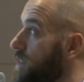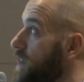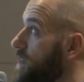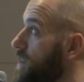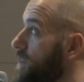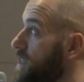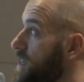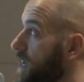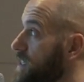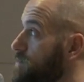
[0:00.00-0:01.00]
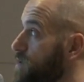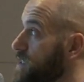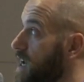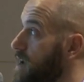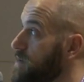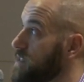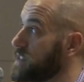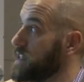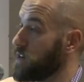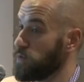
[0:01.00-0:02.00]
Then the next most common
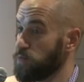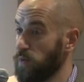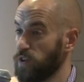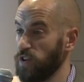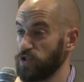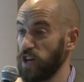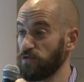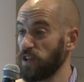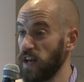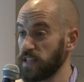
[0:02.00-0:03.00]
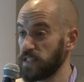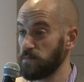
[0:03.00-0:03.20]
set was what we call generalized